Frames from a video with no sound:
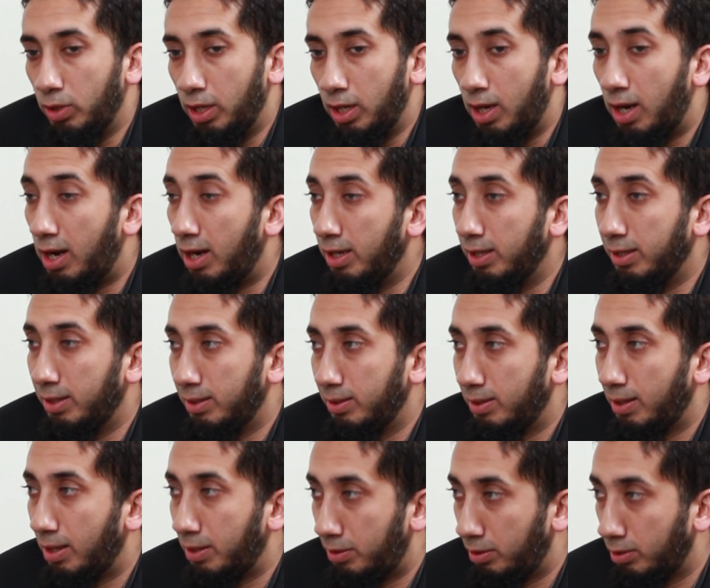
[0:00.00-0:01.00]
a high
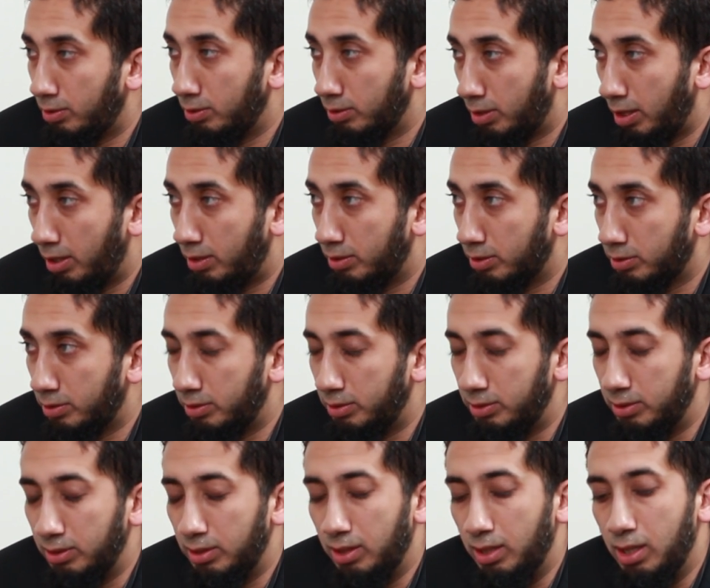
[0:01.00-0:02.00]
ethical
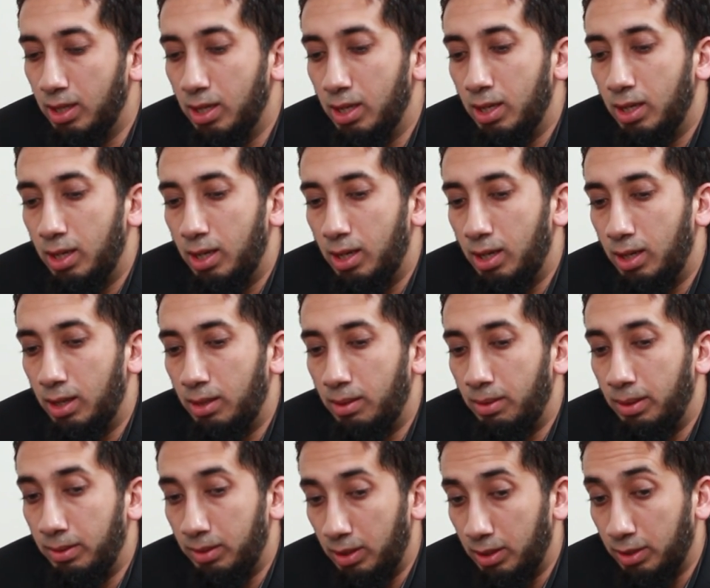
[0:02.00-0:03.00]
character
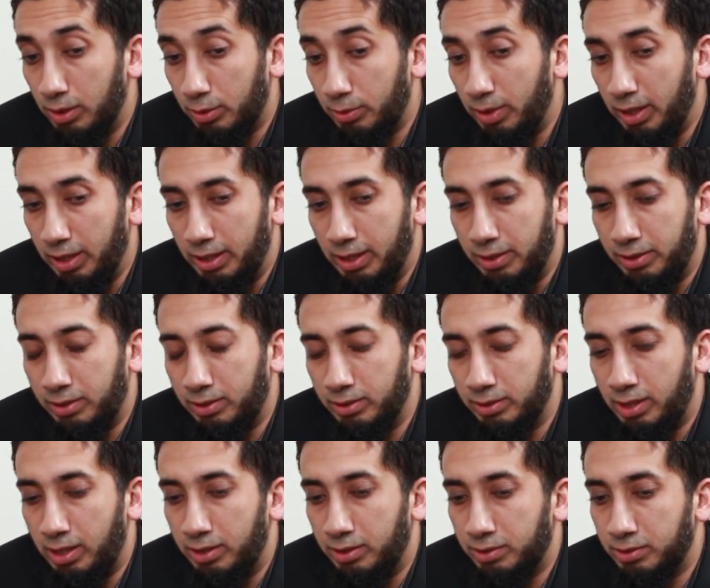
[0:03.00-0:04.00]
and a great ethical
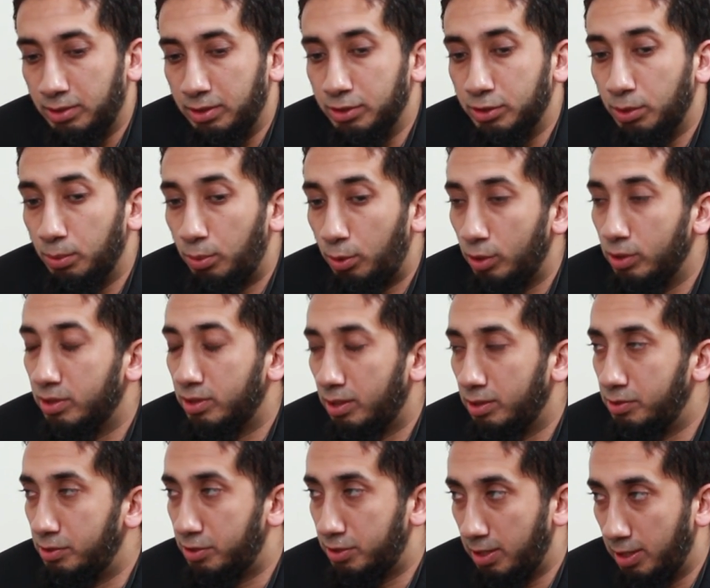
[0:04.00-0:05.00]
character is important to
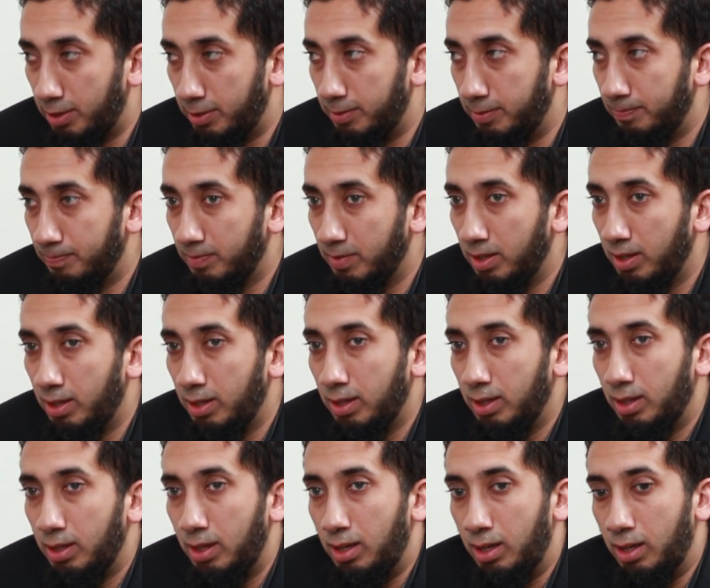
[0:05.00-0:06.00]
understand.
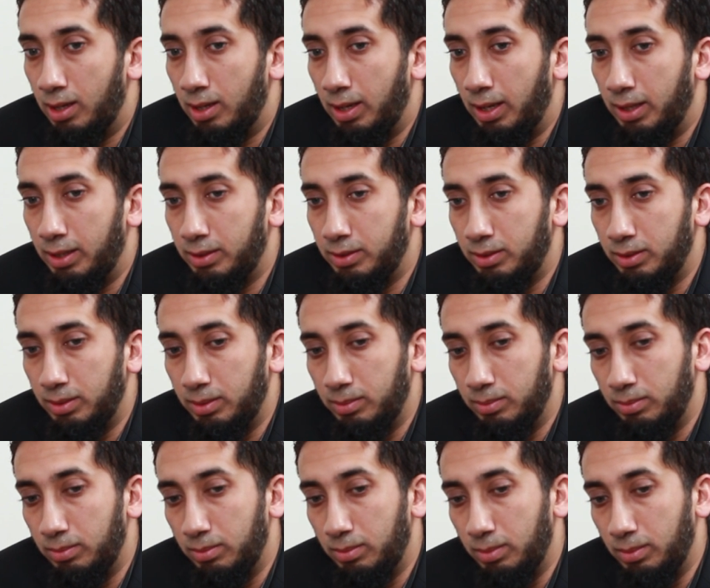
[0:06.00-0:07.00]
And
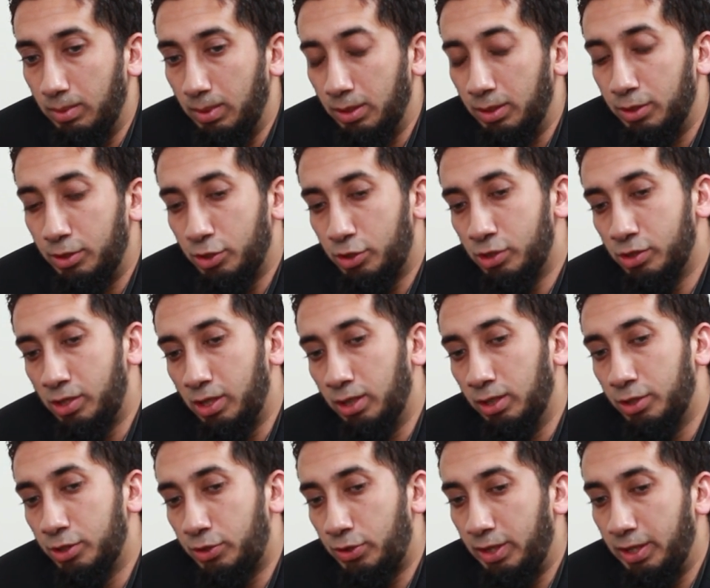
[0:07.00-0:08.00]
in addition to
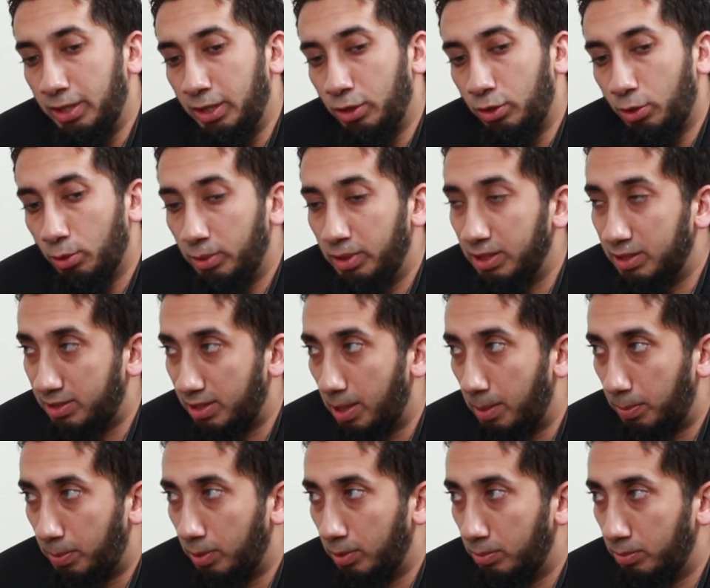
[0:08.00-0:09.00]
illustrating it through an
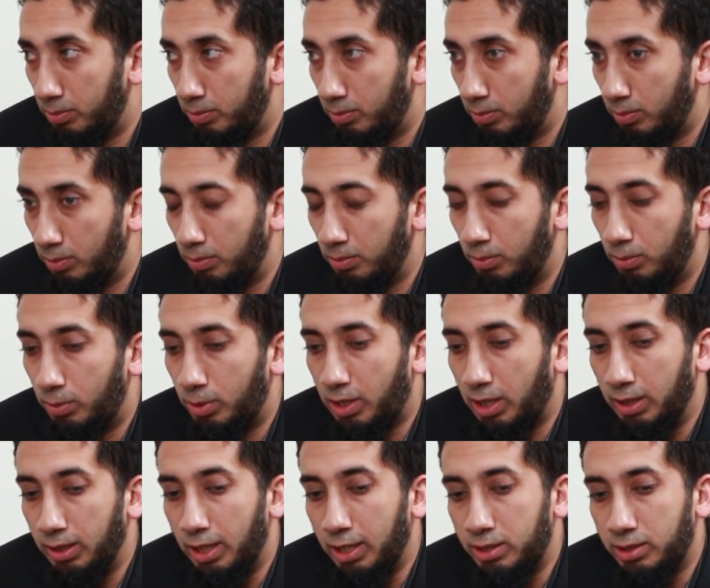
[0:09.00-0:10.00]
example, what
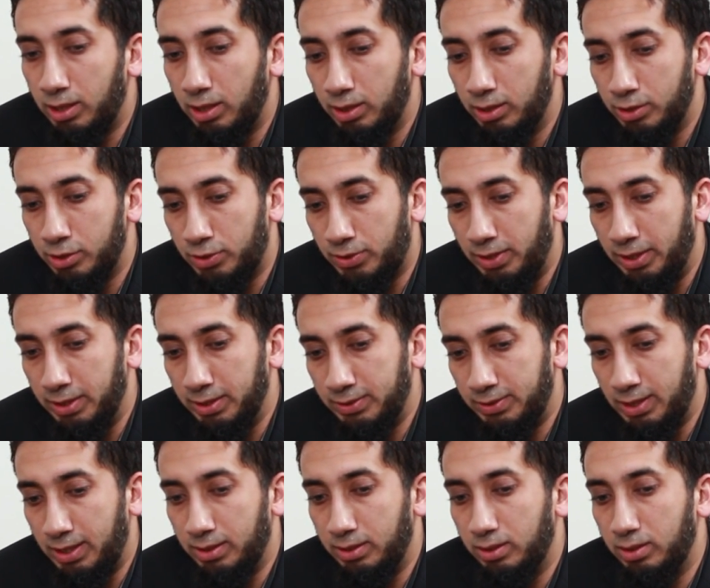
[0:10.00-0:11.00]
I'd like to illustrate
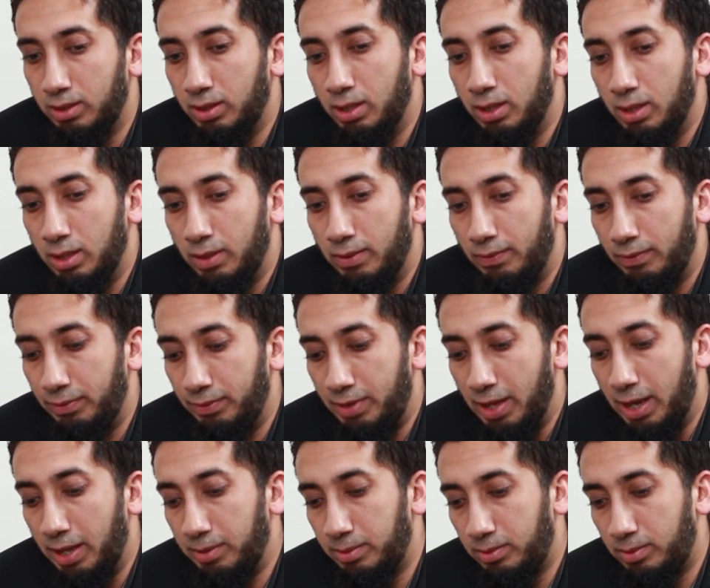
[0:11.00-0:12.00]
is
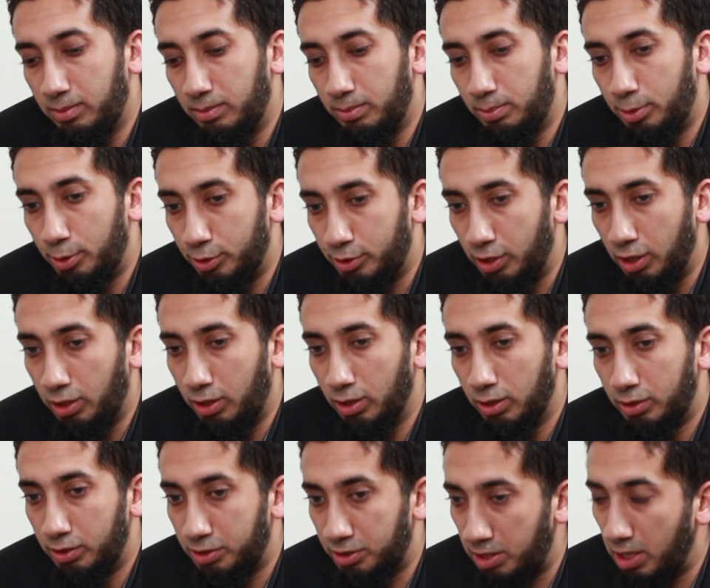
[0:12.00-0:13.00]
that
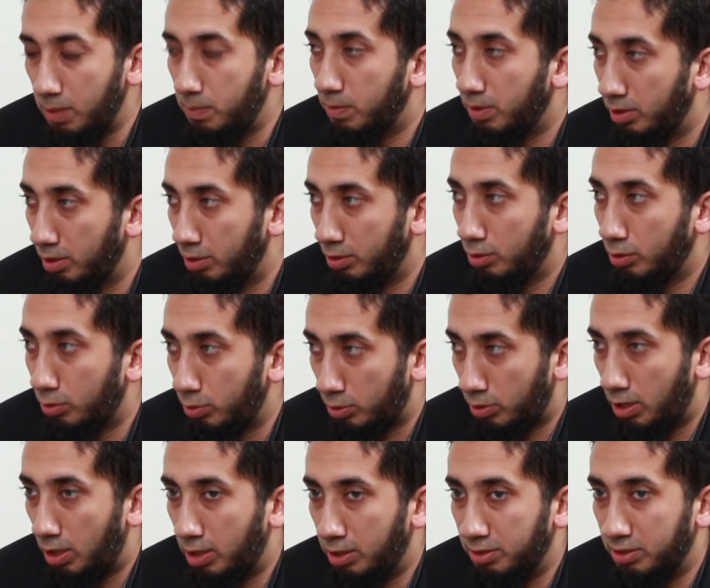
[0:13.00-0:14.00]
particular statement in the
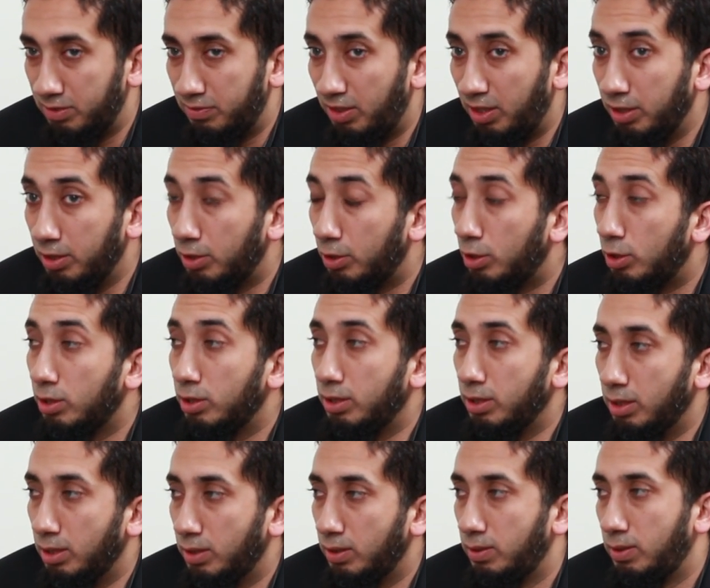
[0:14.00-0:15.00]
Quran is very
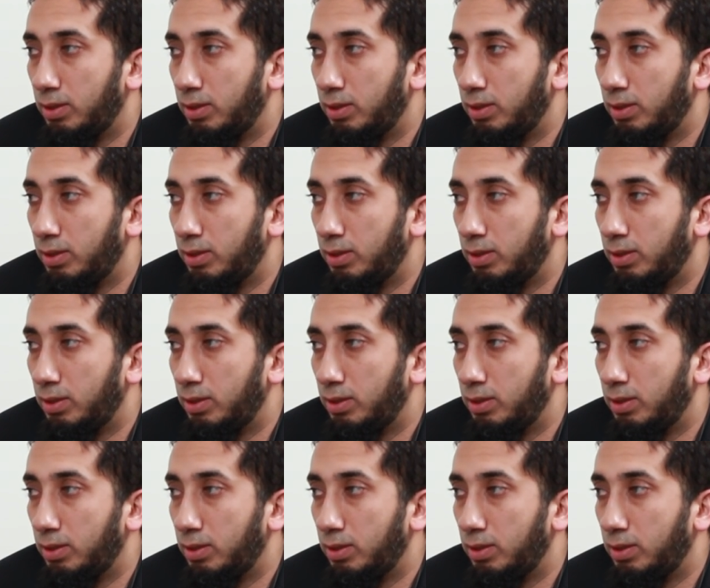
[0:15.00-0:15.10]
early.